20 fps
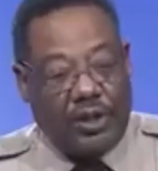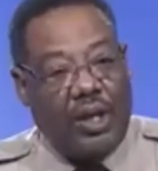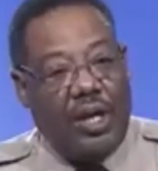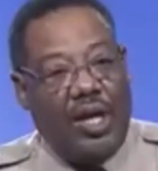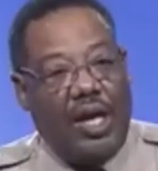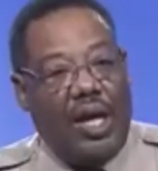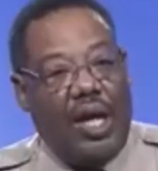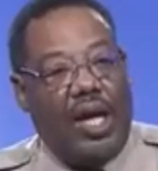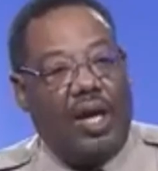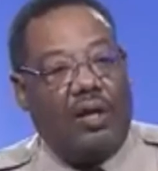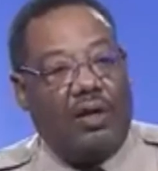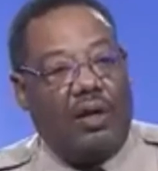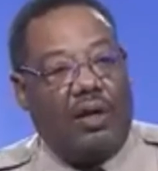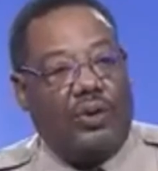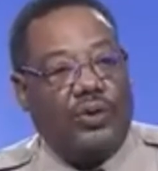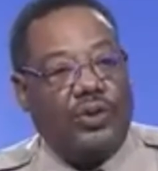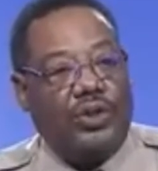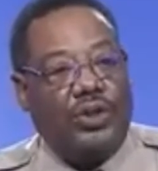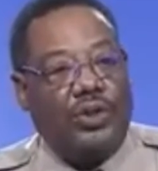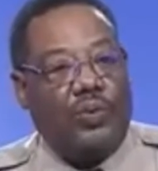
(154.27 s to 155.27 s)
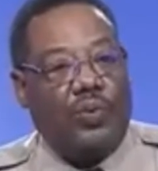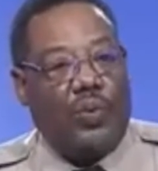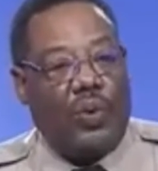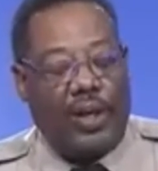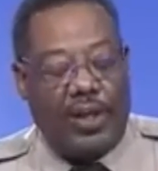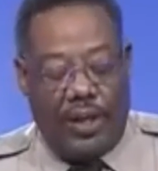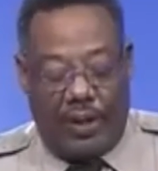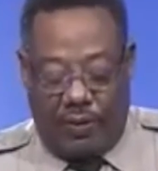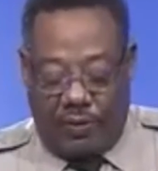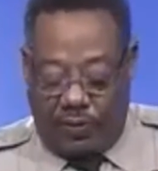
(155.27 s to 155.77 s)
and ocean
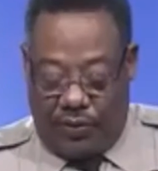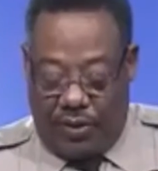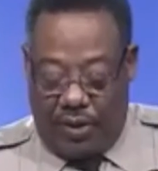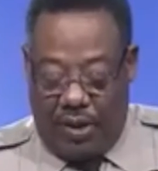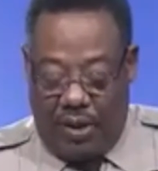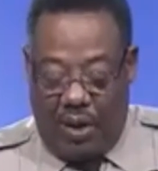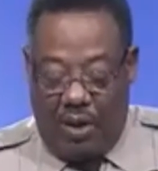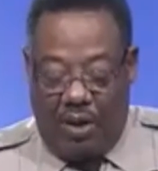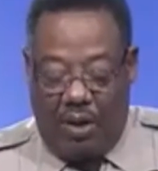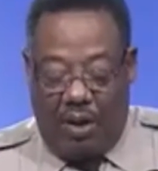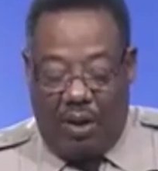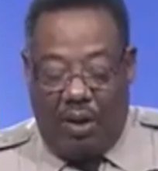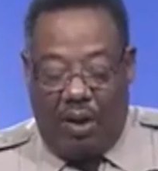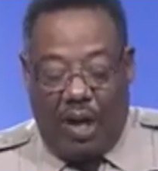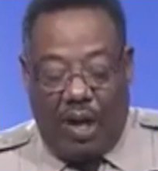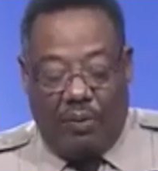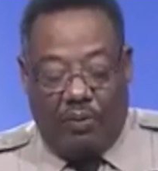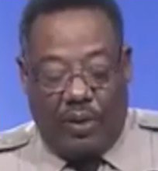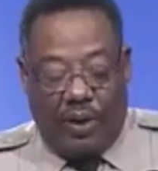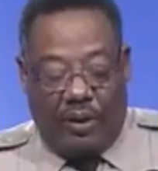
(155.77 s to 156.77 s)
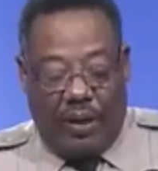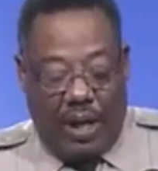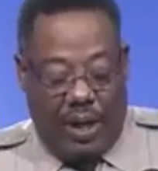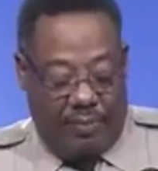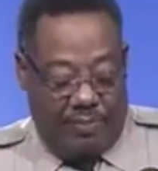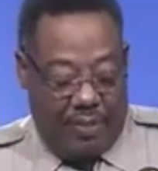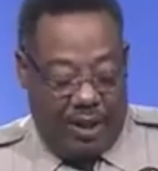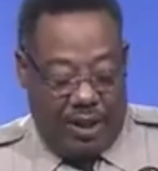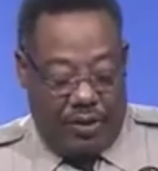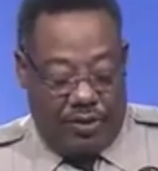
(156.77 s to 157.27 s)
waves. And with that
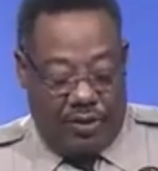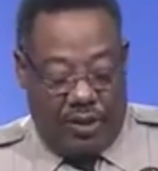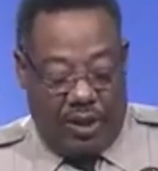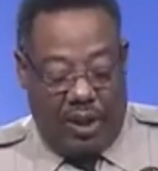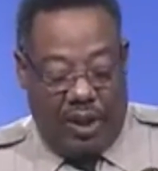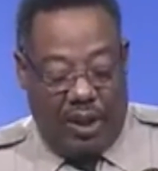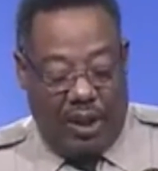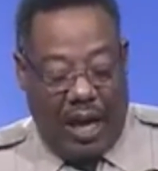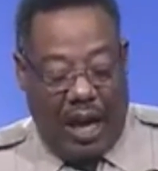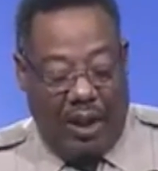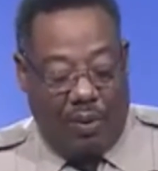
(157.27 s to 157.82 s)
being said, I will